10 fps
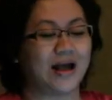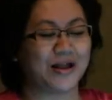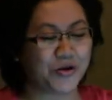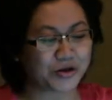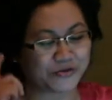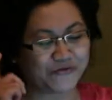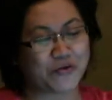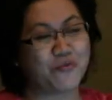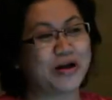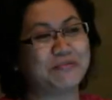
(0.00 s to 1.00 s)
not
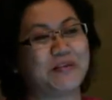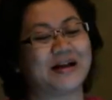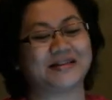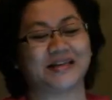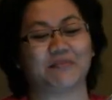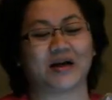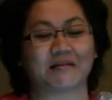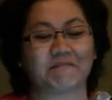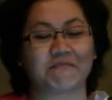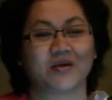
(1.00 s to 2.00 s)
from one party, but
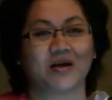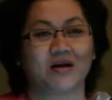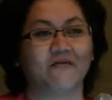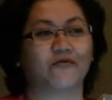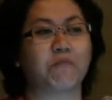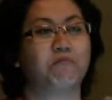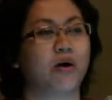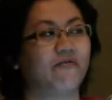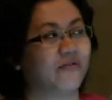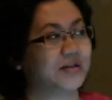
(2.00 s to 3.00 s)
from
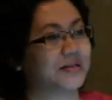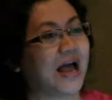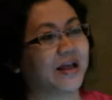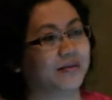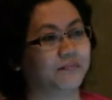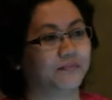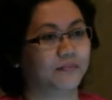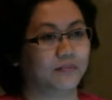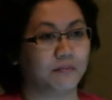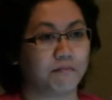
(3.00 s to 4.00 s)
both sides.
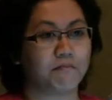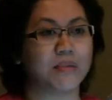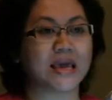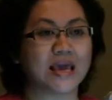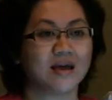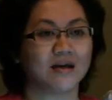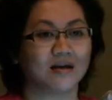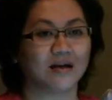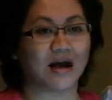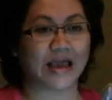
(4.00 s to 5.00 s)
Me,
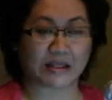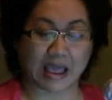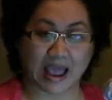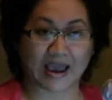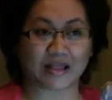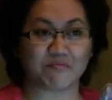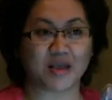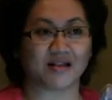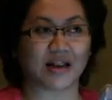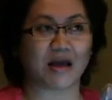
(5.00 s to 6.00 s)
I
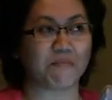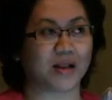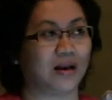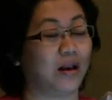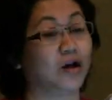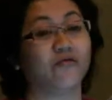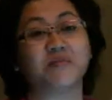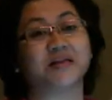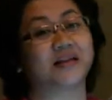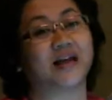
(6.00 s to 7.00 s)
admit that I made a lot of
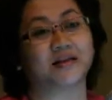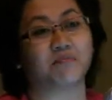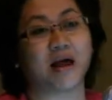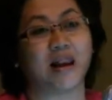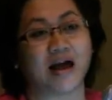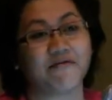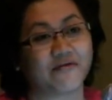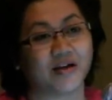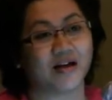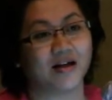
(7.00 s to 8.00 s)
mistakes in my life